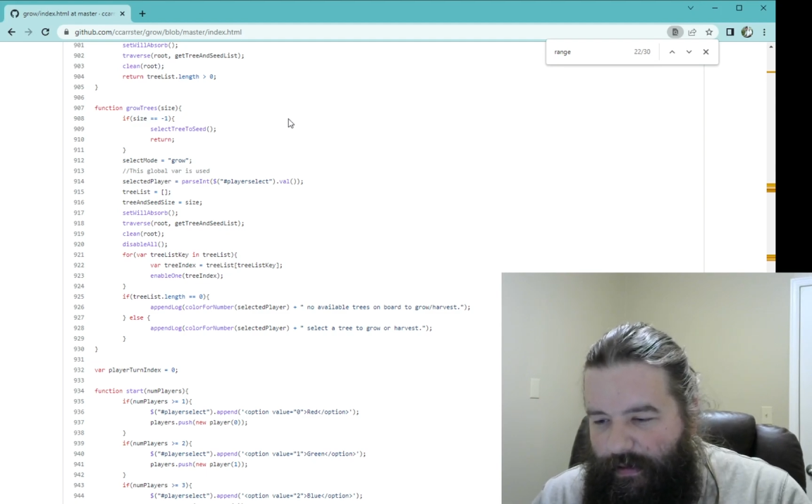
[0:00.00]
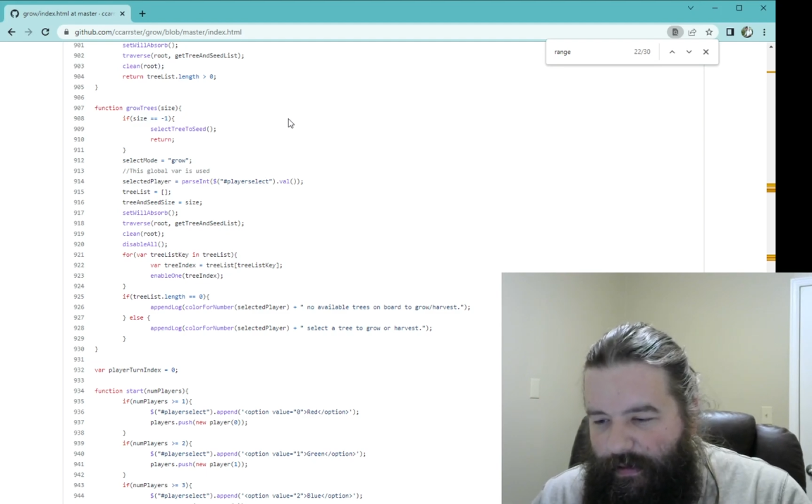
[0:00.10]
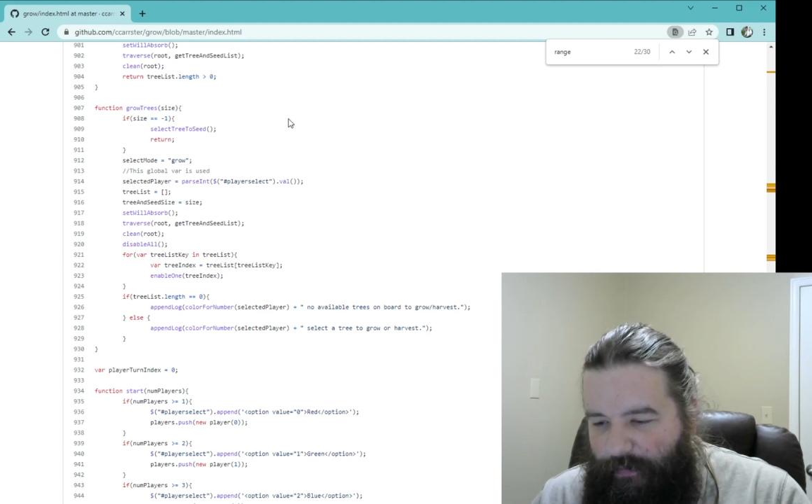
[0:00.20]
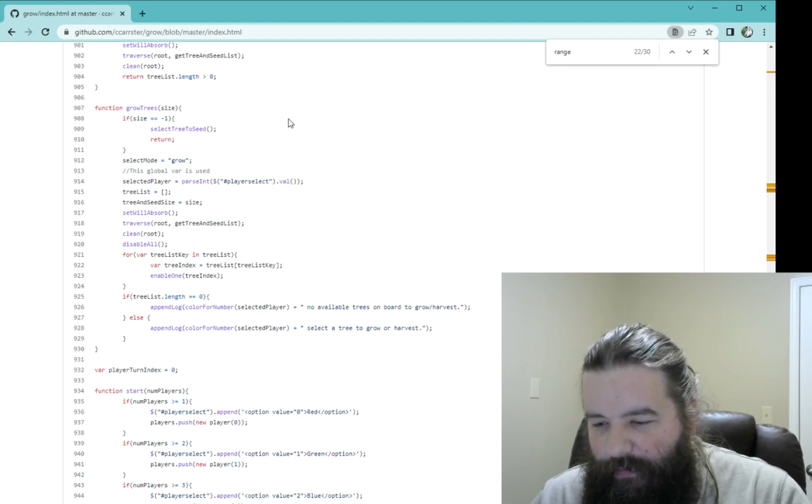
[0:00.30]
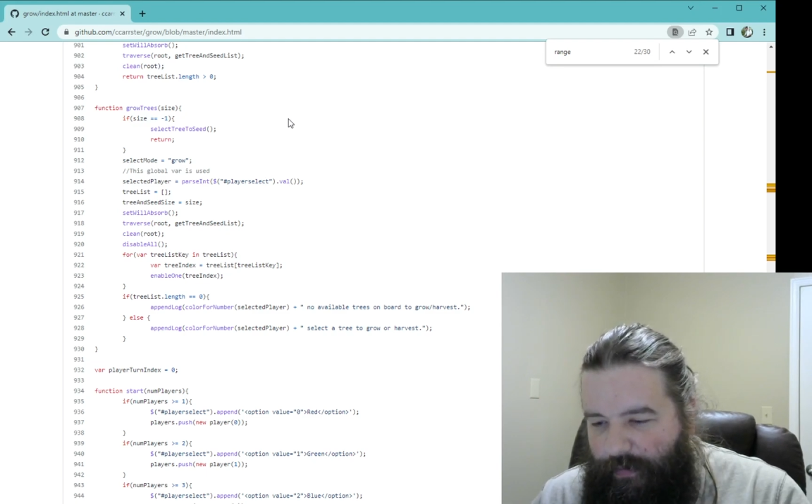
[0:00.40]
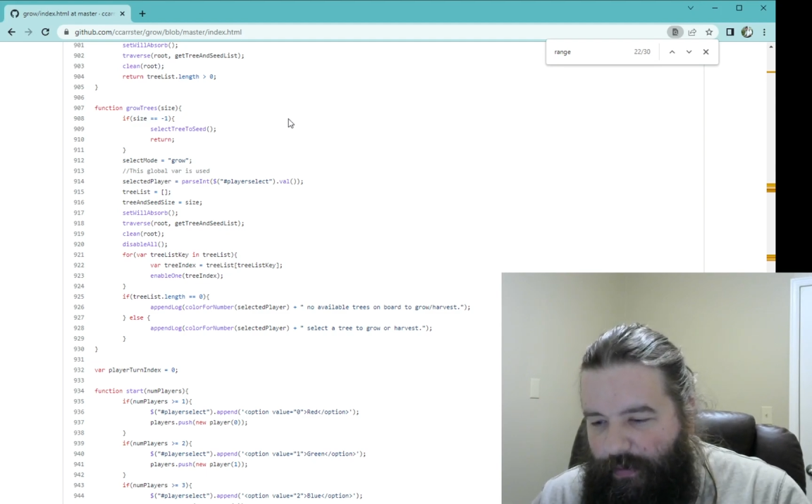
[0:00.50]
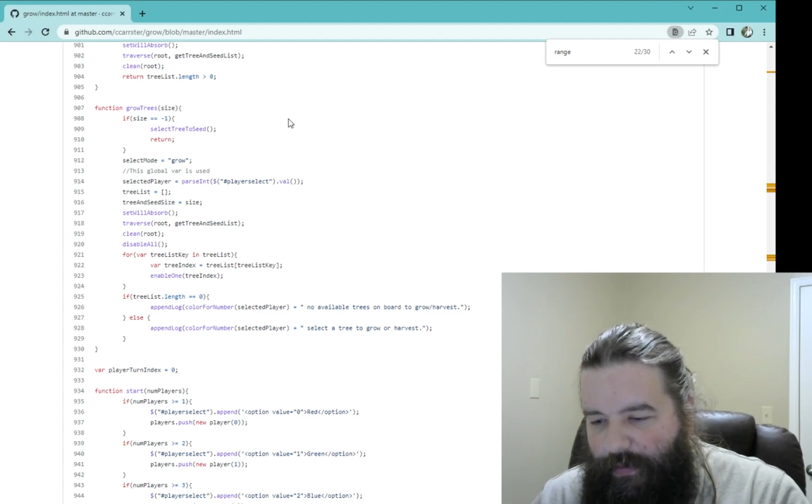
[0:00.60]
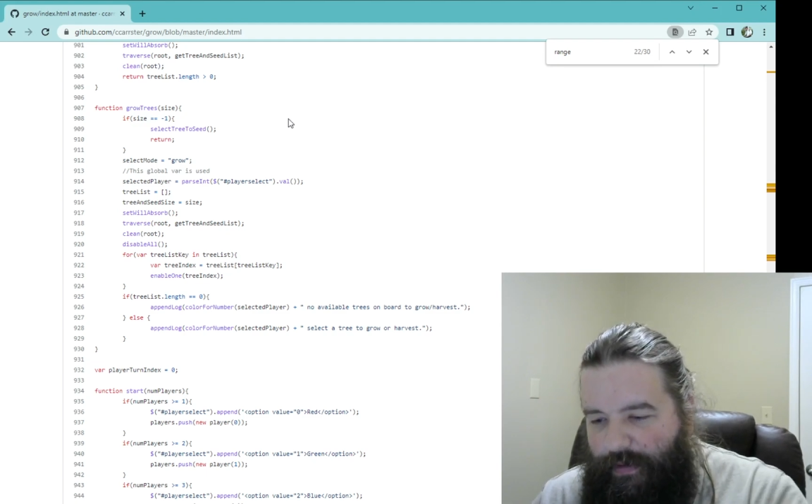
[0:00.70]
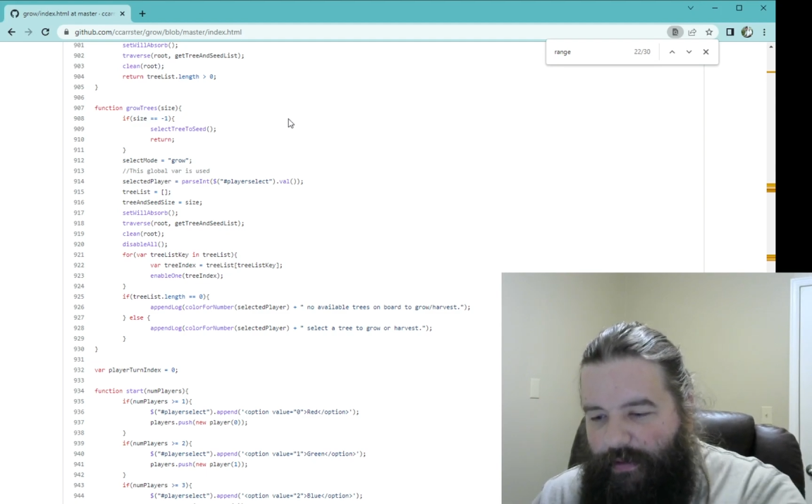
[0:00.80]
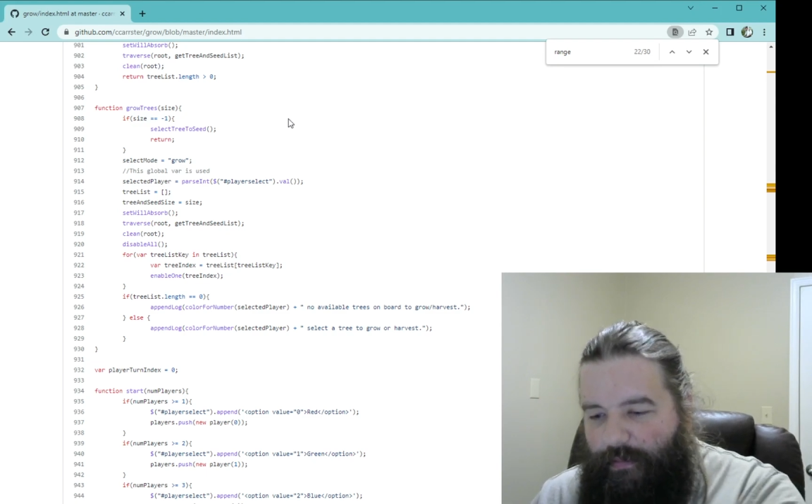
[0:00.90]
of
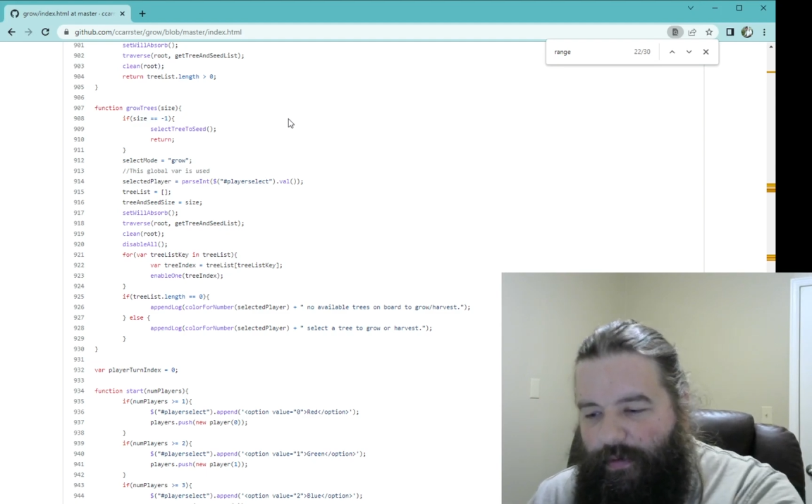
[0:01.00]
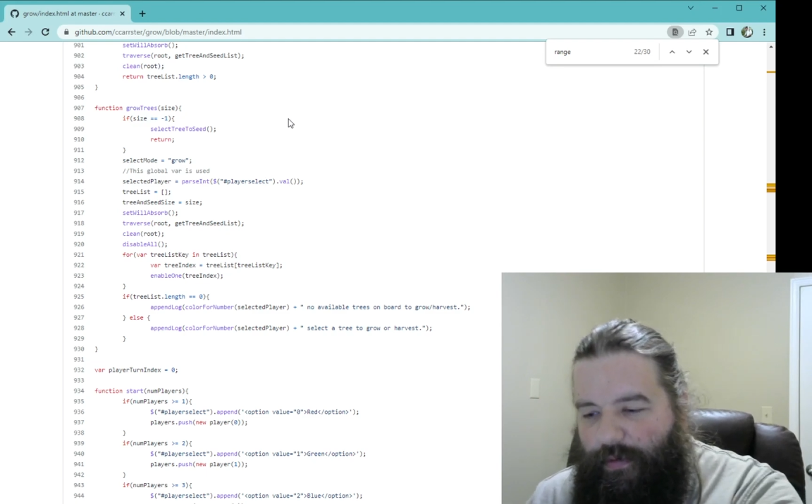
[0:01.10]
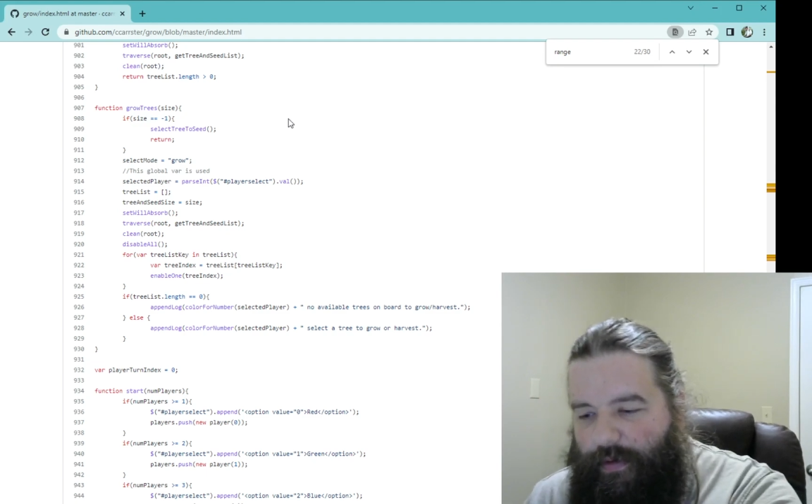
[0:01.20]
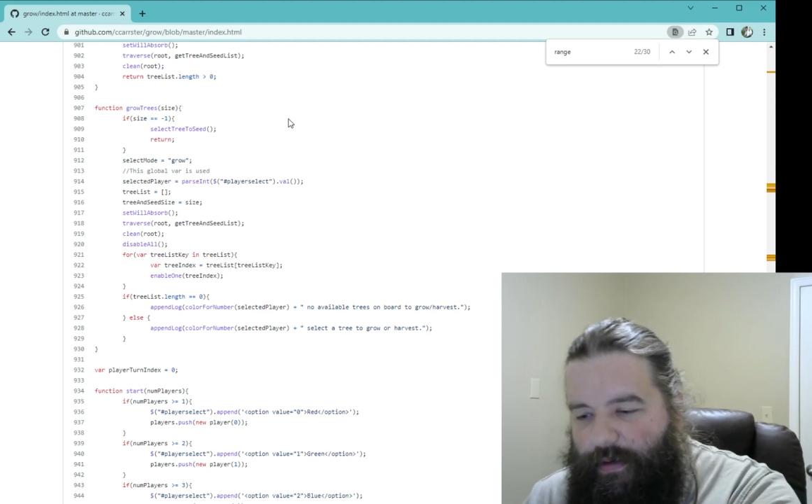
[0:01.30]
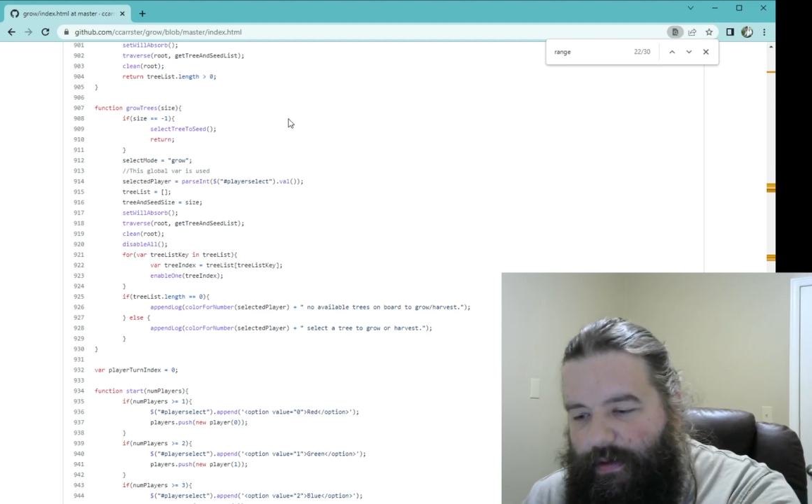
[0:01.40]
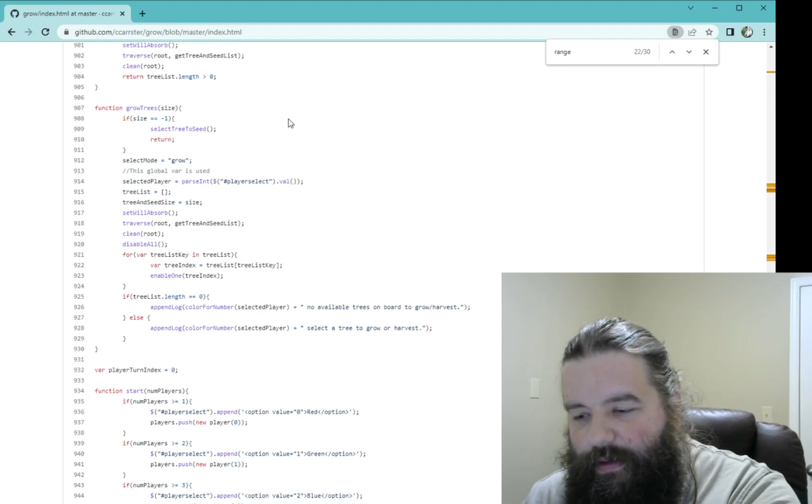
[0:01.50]
yours on the board